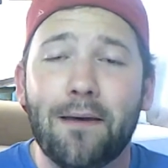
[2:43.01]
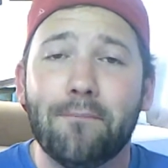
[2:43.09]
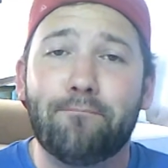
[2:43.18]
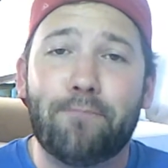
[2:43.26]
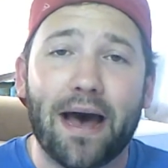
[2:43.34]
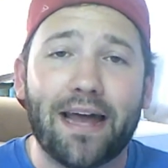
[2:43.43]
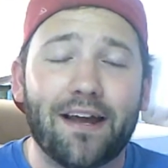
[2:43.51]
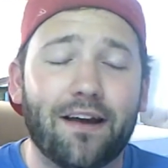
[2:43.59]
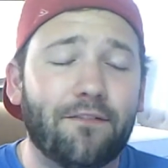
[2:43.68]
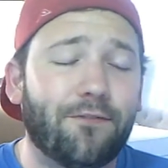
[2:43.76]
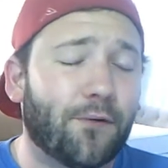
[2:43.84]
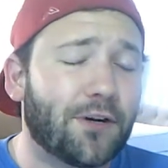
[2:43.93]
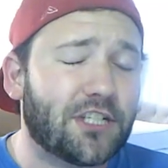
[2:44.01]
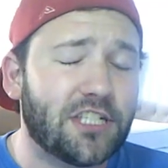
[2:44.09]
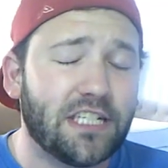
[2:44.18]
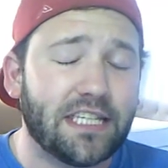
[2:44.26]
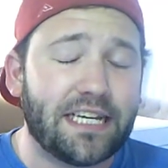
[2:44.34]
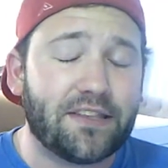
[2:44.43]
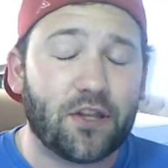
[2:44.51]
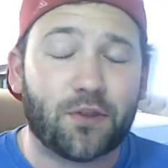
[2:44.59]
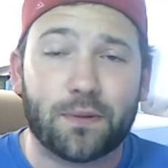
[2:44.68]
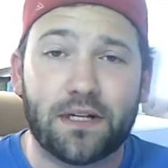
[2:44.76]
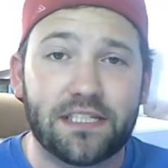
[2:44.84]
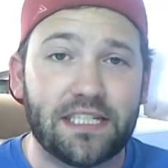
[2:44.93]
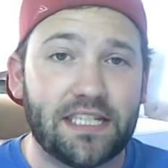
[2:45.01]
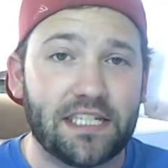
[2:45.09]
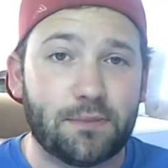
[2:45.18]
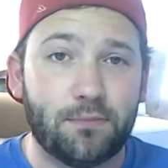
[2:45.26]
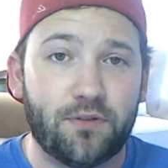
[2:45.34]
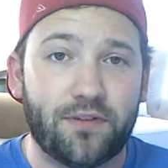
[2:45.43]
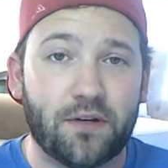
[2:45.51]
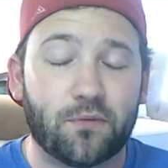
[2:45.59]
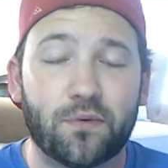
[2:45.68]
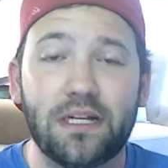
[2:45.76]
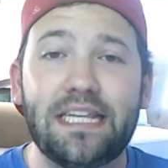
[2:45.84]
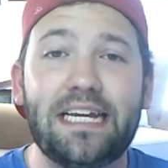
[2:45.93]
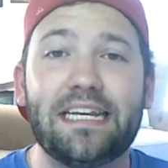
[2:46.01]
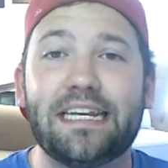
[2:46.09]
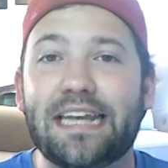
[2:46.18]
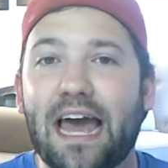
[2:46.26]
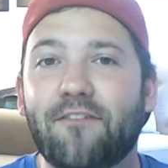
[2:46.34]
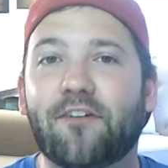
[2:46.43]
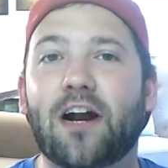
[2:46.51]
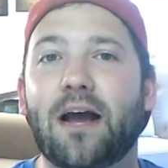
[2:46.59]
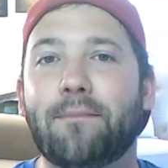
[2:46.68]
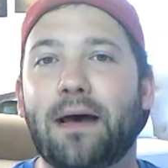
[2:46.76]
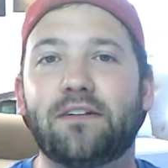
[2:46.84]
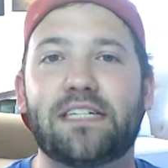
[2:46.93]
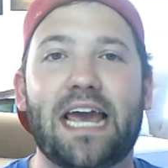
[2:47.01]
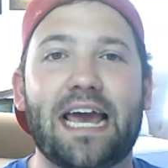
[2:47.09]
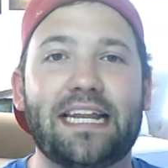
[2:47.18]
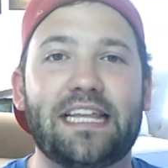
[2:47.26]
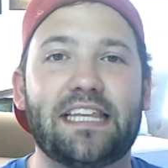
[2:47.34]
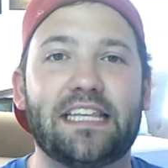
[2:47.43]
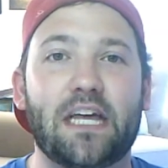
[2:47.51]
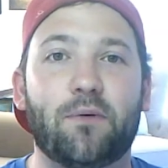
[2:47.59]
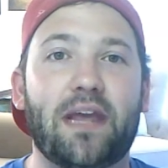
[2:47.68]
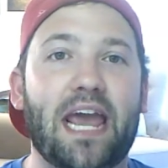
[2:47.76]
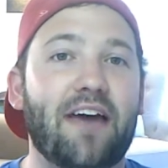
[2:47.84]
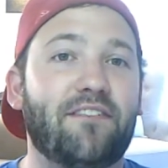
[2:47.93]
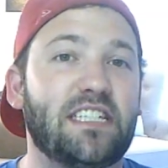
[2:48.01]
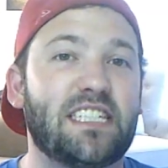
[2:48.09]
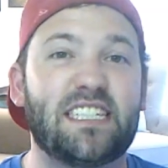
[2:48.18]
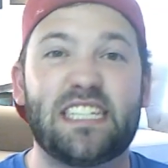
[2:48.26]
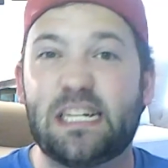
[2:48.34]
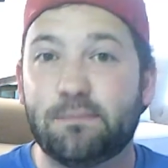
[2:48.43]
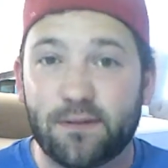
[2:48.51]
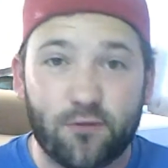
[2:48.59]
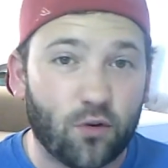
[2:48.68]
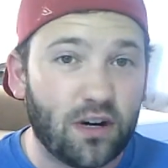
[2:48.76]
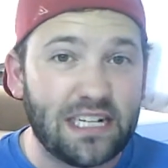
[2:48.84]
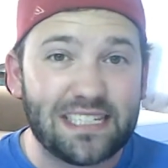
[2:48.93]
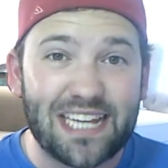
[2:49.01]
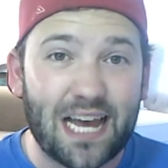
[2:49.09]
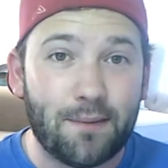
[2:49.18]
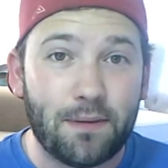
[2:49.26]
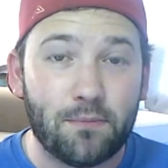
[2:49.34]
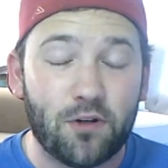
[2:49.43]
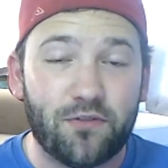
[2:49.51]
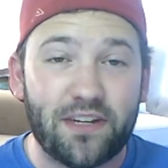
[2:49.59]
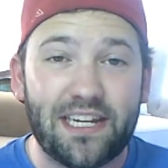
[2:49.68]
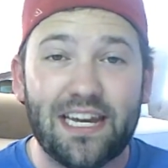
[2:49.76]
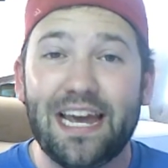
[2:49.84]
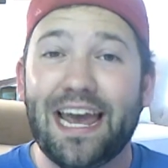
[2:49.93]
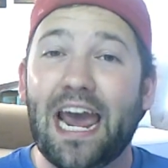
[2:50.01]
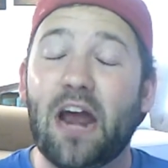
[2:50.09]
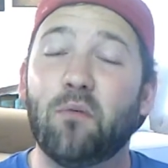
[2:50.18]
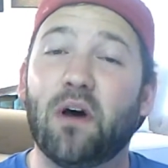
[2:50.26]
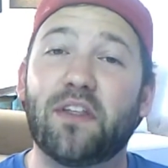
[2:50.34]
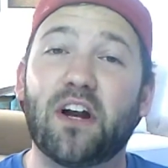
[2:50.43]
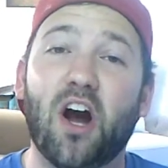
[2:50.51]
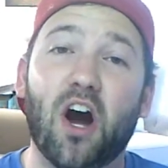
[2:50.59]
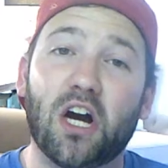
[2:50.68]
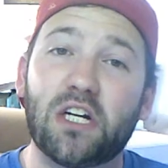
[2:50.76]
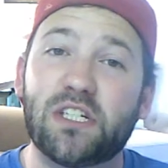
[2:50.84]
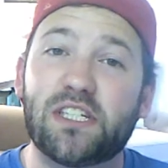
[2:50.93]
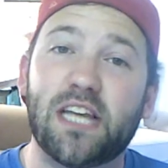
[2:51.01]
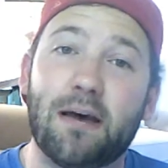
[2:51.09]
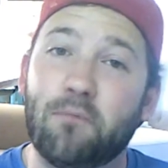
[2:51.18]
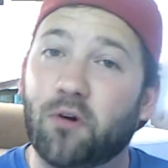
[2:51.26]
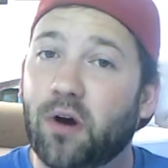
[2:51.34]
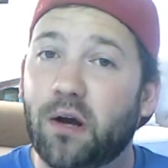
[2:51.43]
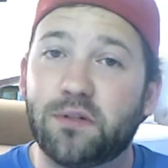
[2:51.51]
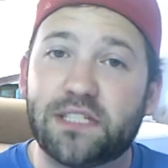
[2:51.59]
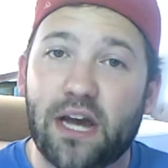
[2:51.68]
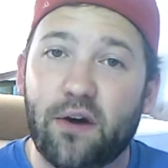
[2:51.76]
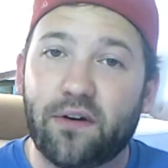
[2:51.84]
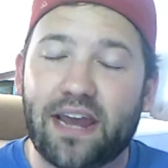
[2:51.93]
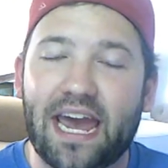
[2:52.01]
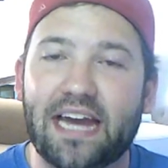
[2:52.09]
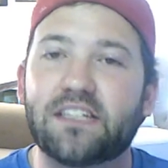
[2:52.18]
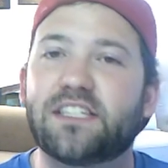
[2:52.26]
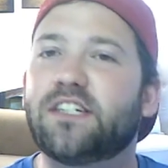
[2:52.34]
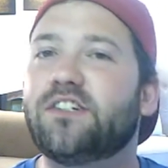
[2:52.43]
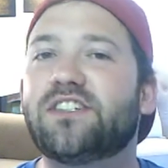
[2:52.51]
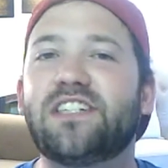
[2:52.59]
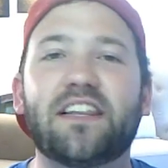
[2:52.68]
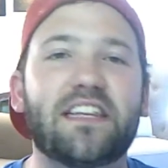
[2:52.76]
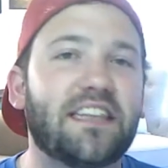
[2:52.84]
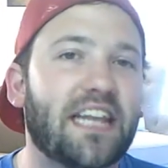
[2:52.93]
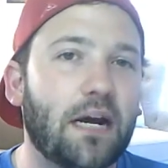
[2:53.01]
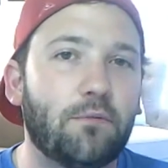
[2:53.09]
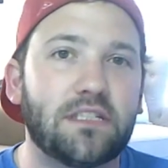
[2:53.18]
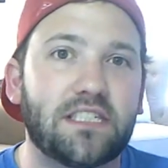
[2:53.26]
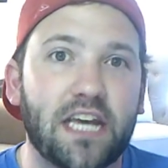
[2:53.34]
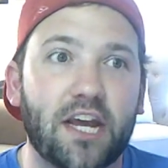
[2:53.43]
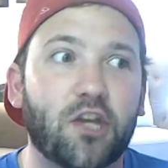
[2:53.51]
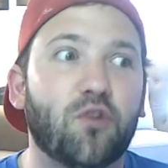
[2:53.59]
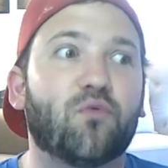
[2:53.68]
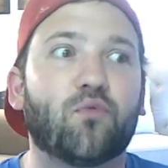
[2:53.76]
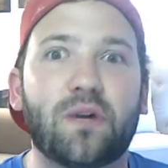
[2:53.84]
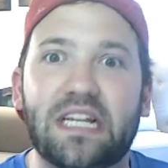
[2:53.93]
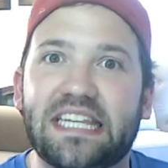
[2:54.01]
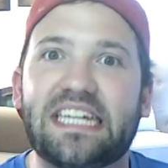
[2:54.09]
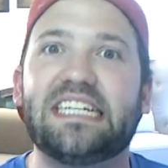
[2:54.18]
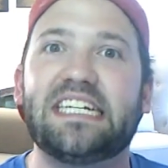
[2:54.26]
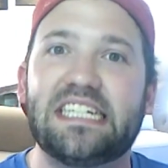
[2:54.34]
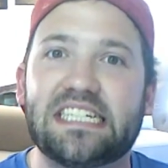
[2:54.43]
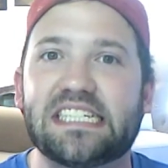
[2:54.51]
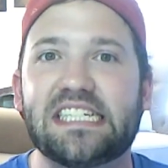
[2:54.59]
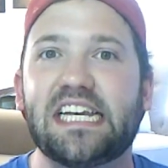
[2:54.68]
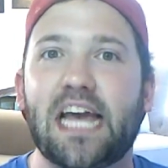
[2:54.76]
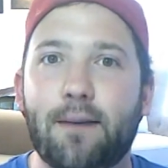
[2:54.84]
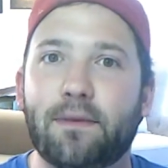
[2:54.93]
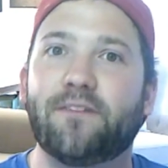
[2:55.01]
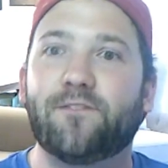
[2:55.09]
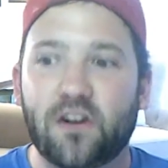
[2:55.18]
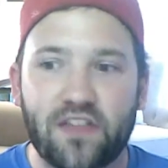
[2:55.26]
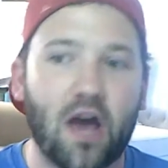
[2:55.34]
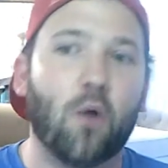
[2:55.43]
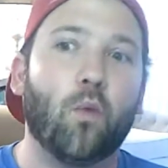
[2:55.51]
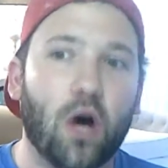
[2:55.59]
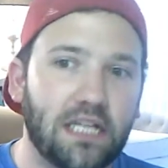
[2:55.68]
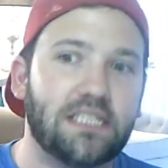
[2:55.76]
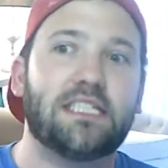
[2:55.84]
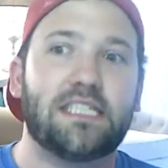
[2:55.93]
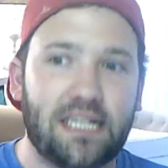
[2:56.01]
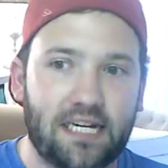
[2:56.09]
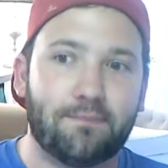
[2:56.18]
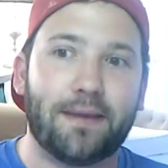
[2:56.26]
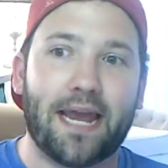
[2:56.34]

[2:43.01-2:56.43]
But unfortunately, the thrills in this movie really never amount to anything that we haven't seen before in a zombie movie. And while there are some gross out gags, there's nothing that I would say you really need to see Yummy for that one scene,